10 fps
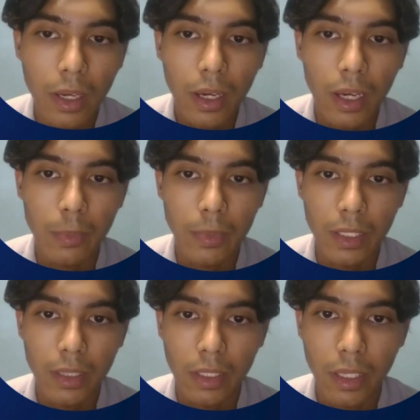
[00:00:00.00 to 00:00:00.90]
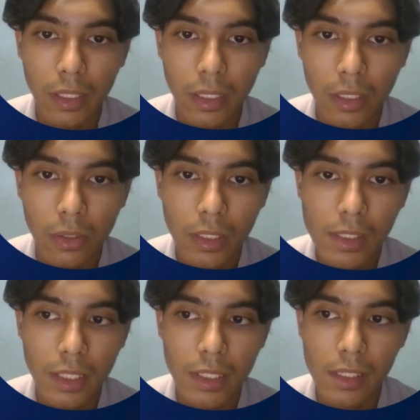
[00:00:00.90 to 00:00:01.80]
eliminating any noise
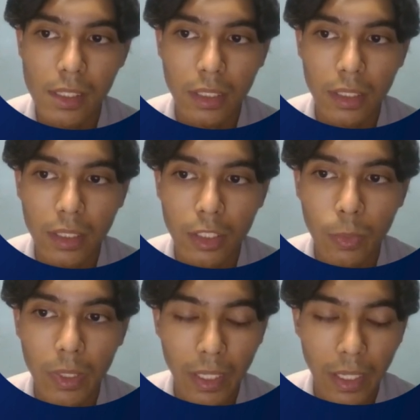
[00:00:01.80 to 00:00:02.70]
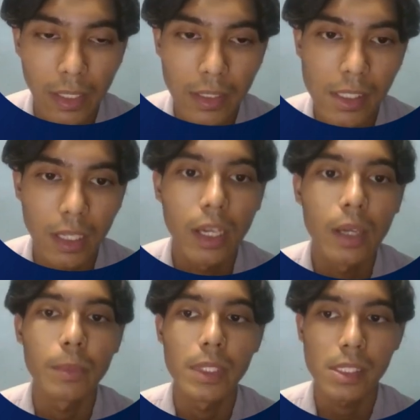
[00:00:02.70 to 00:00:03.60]
such as duplicates,
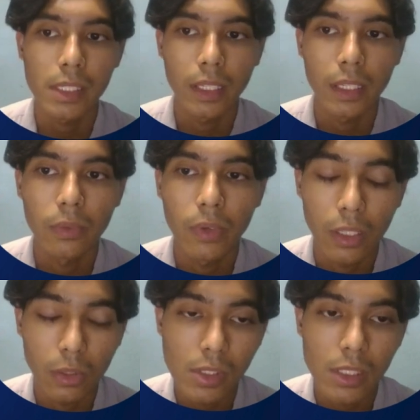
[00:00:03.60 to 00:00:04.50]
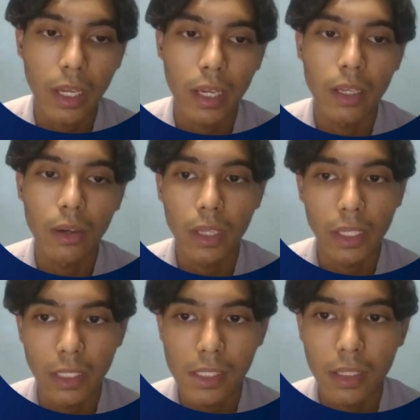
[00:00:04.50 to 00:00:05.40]
missing values, and
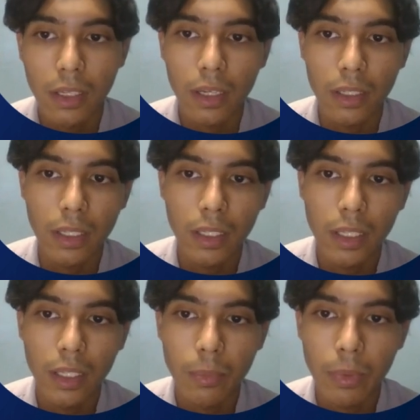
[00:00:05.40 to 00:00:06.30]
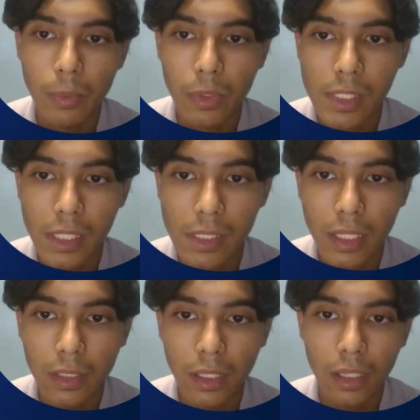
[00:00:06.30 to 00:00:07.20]
outliers. The preprocessed
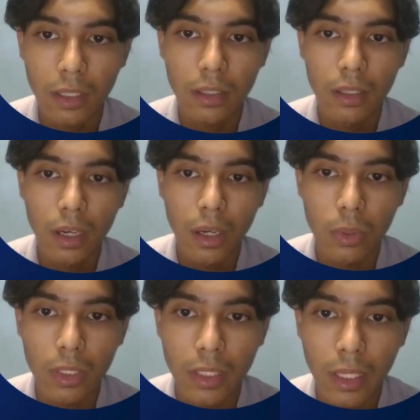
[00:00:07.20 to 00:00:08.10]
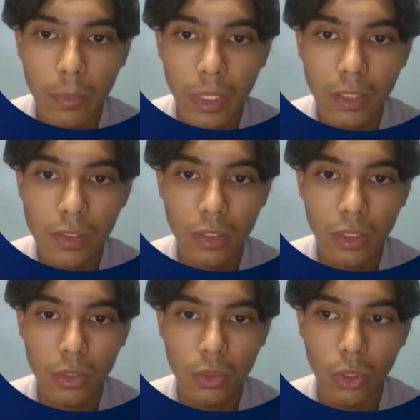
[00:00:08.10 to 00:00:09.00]
data will then be
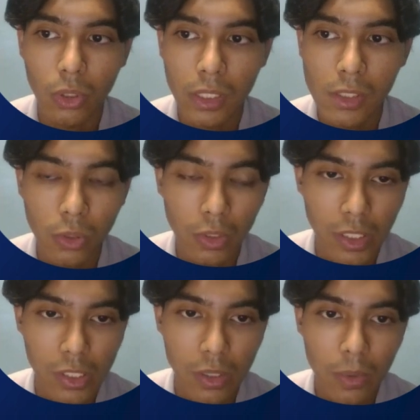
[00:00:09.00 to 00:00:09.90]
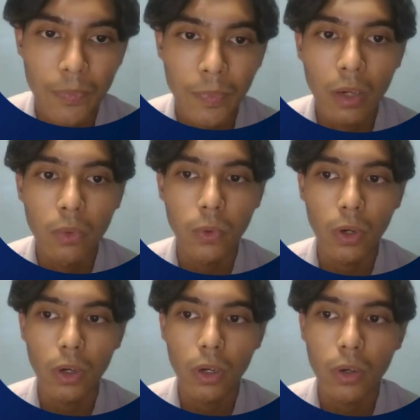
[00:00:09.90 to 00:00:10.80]
stored to local storage
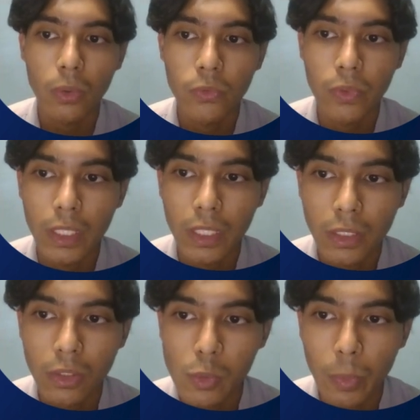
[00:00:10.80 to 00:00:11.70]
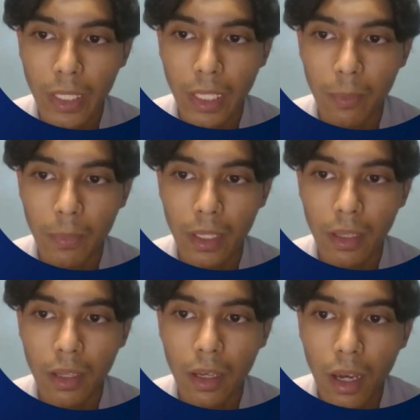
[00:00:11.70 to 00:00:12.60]
for further use by
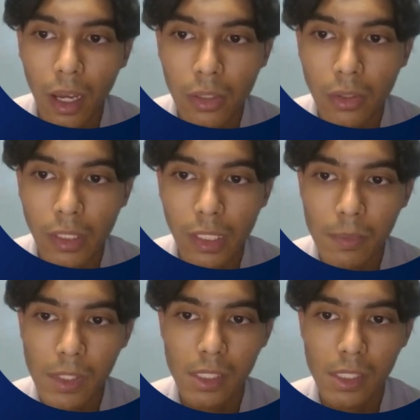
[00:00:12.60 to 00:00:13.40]
ML algorithms.